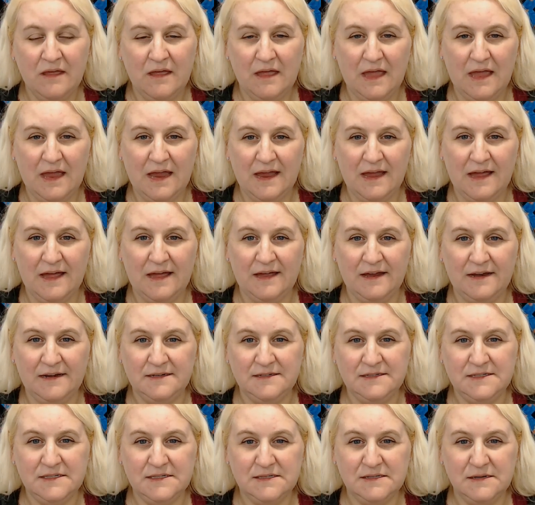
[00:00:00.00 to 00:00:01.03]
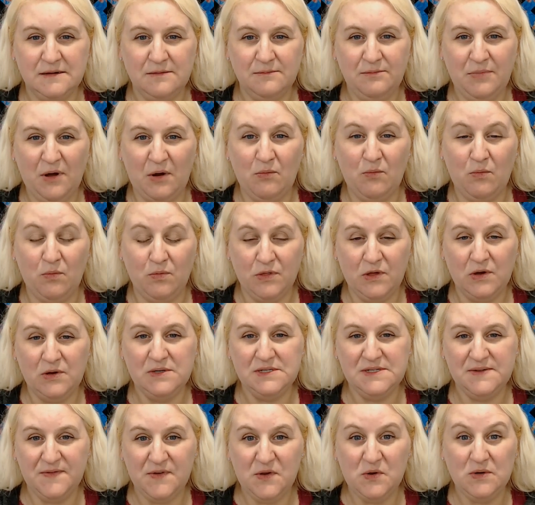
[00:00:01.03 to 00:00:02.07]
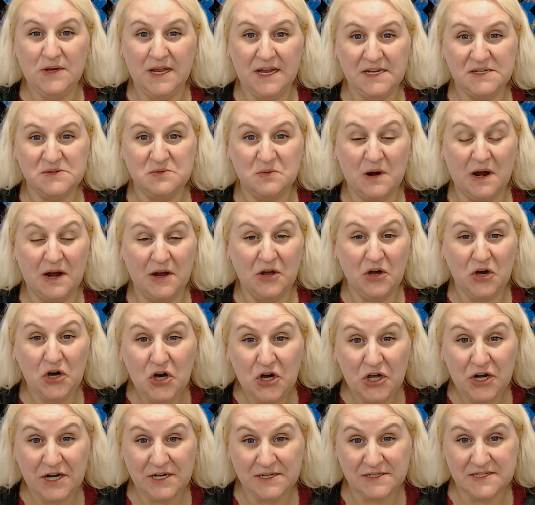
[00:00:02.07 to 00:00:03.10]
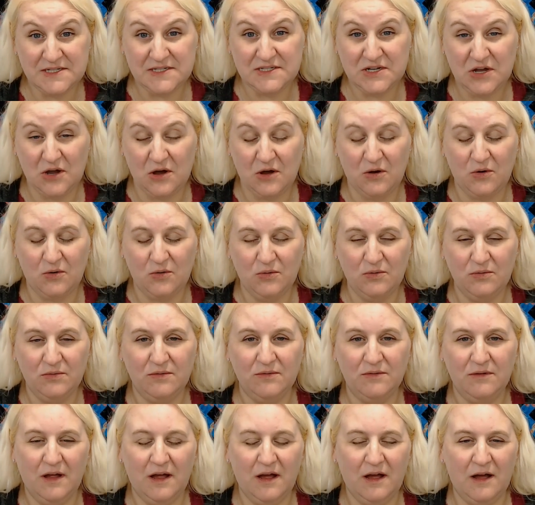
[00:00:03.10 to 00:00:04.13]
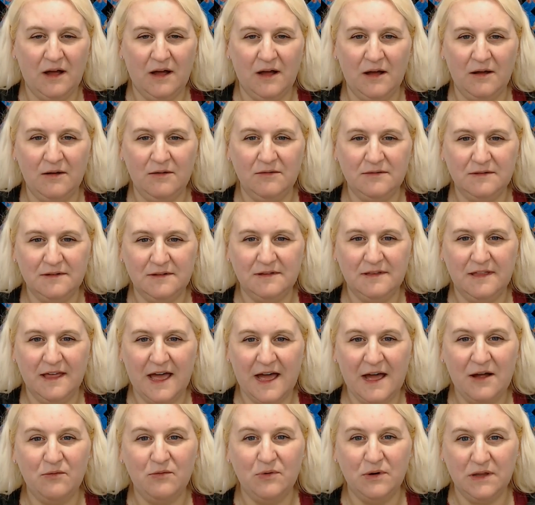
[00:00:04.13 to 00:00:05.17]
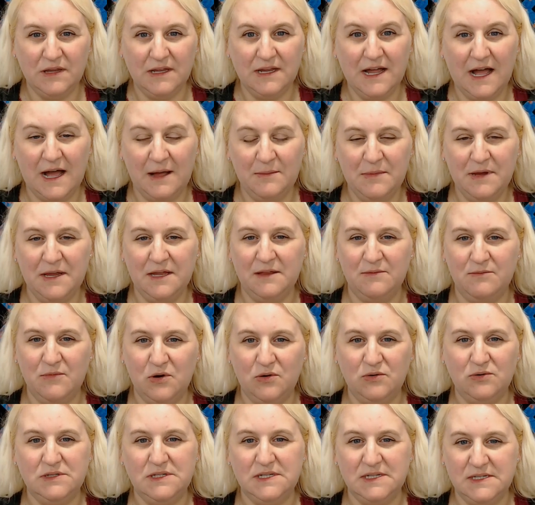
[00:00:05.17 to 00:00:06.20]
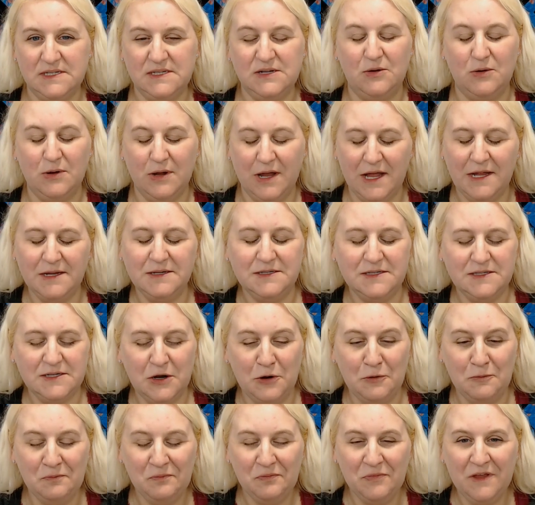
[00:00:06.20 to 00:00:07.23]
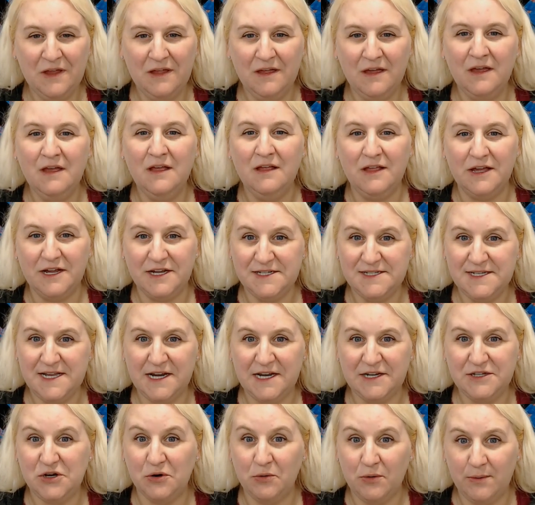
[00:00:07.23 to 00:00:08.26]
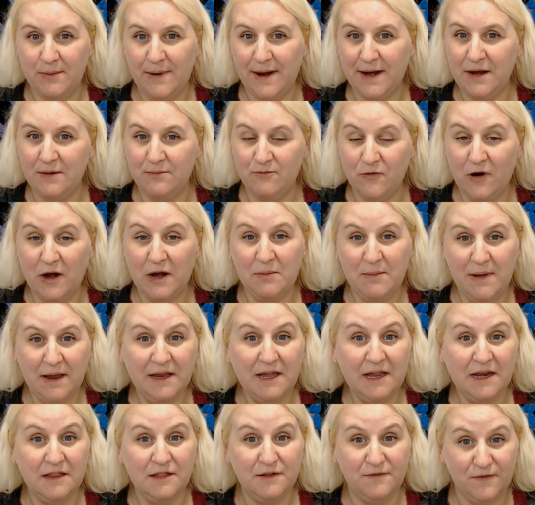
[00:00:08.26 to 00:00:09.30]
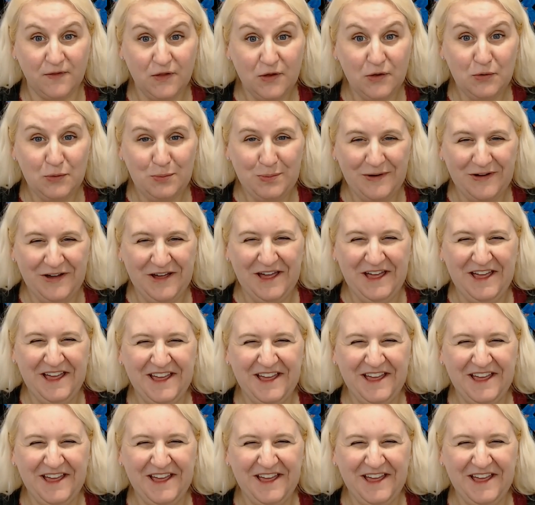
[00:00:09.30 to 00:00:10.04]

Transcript: and but those few days where I couldn't sew, uh, that really got me in the mode to sew again. So, like I said, I don't recommend getting the flu, but,